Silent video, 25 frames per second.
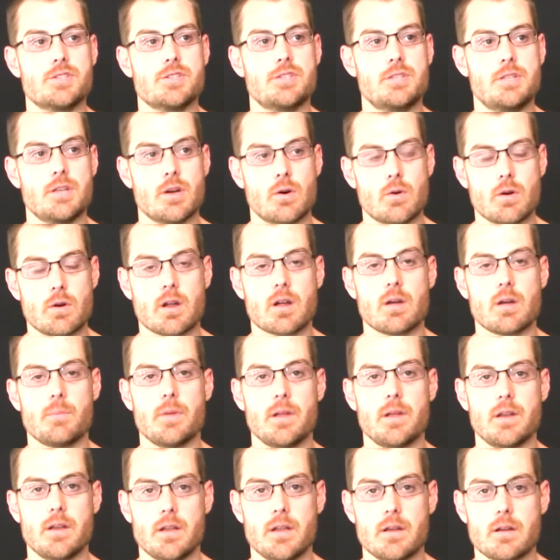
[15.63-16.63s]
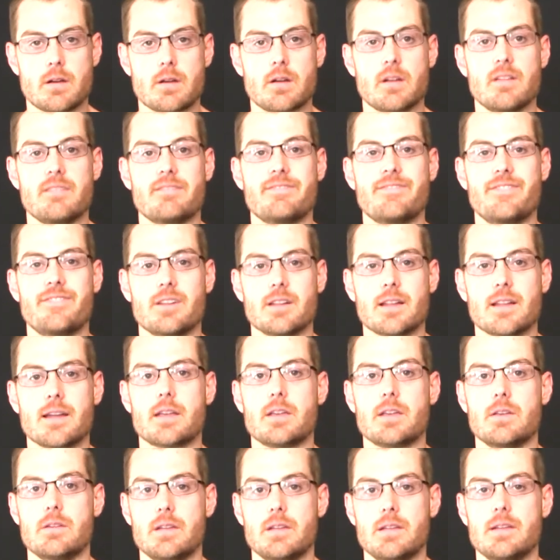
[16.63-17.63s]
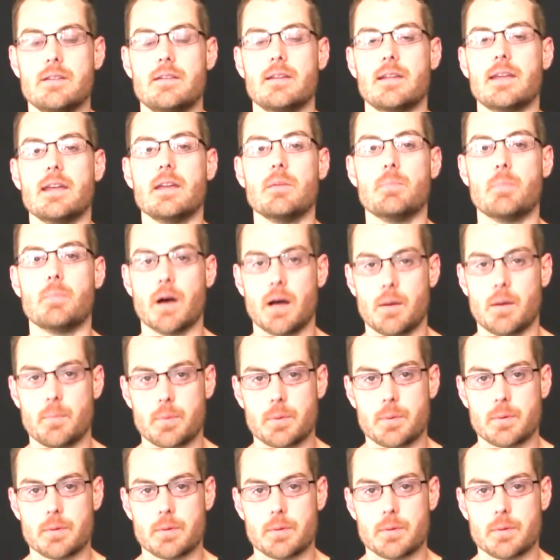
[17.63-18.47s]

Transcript: don't come in here and feel like you need to keep up.